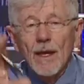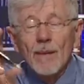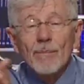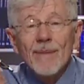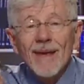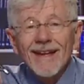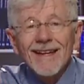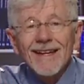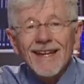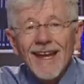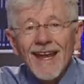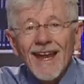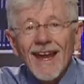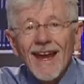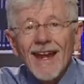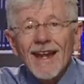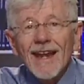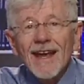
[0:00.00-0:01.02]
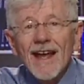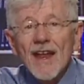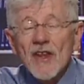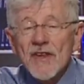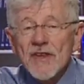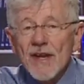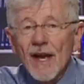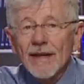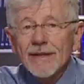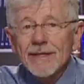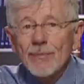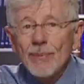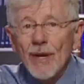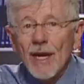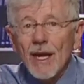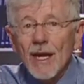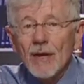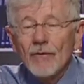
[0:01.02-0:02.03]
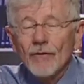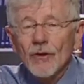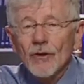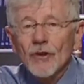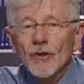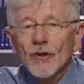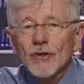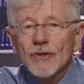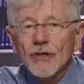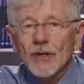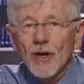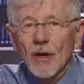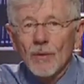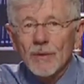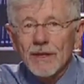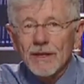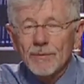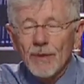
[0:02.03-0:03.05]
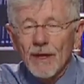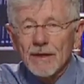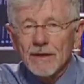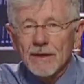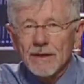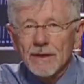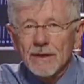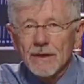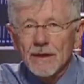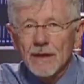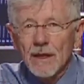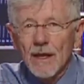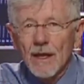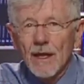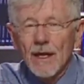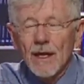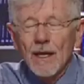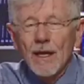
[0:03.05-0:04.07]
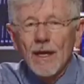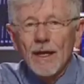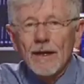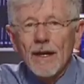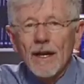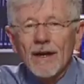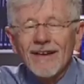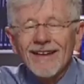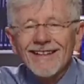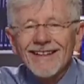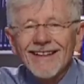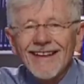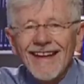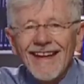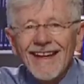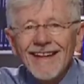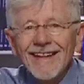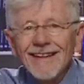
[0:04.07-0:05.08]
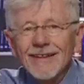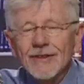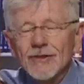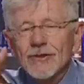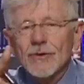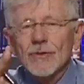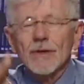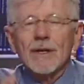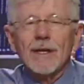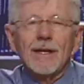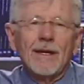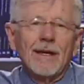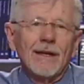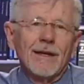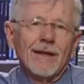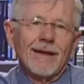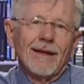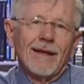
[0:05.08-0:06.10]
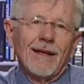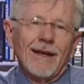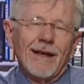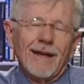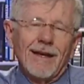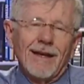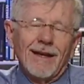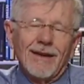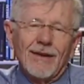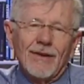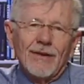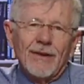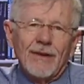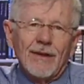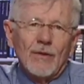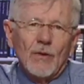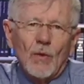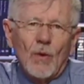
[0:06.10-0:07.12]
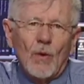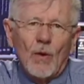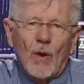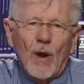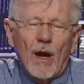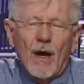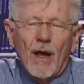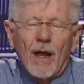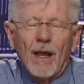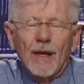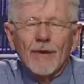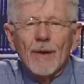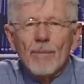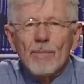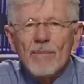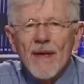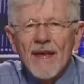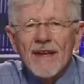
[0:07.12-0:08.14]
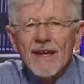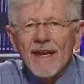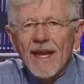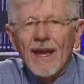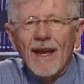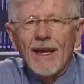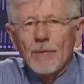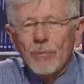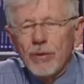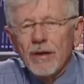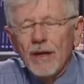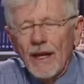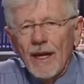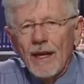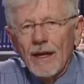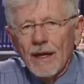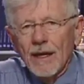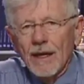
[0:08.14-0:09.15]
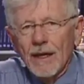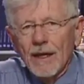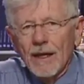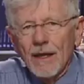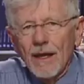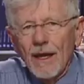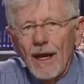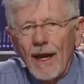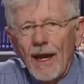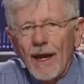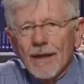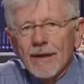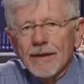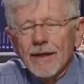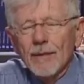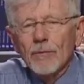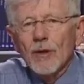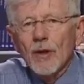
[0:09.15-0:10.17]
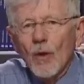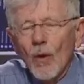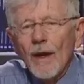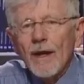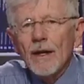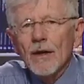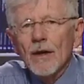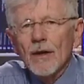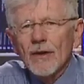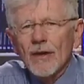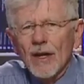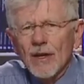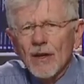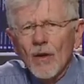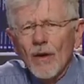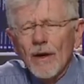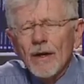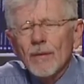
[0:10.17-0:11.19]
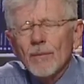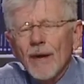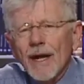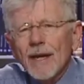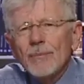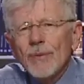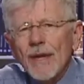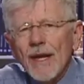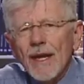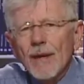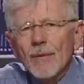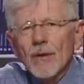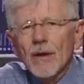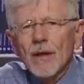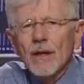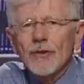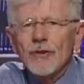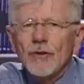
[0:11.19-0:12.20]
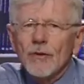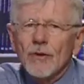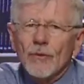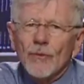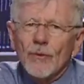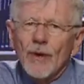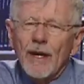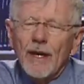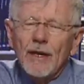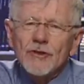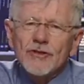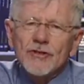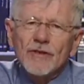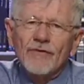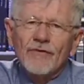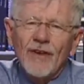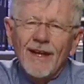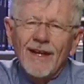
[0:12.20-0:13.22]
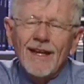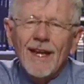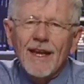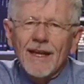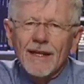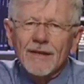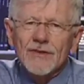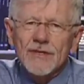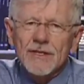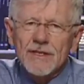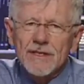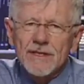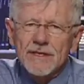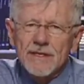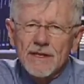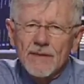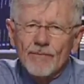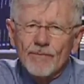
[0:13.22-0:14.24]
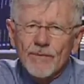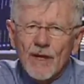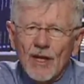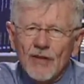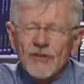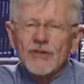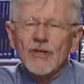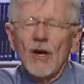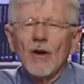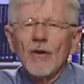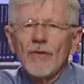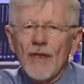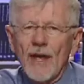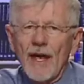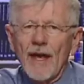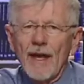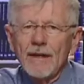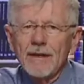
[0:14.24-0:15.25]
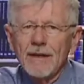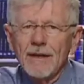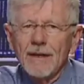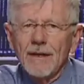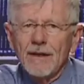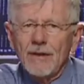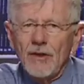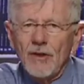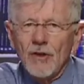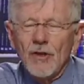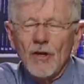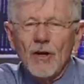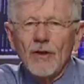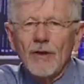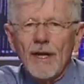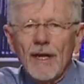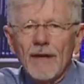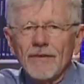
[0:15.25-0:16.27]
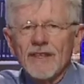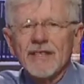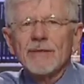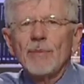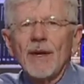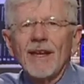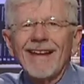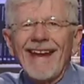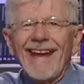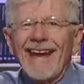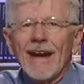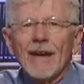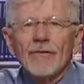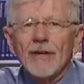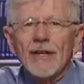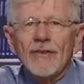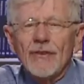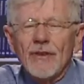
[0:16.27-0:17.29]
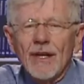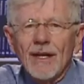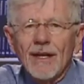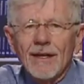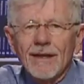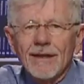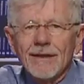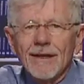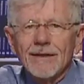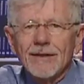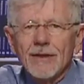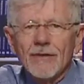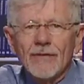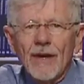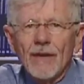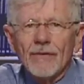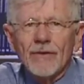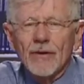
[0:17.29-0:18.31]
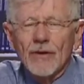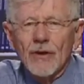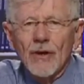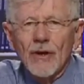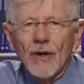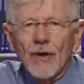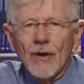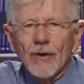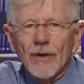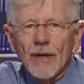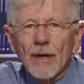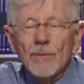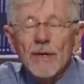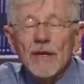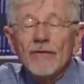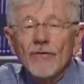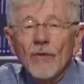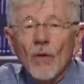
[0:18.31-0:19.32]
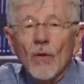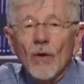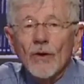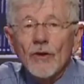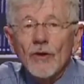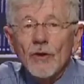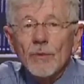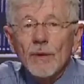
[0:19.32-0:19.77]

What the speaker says: Medicaid does pay for nursing home expenses. There is an industry called Medicaid planning, and a lawyer might be able to arrange your finances so that you don't have to spend everything that you've ever earned before you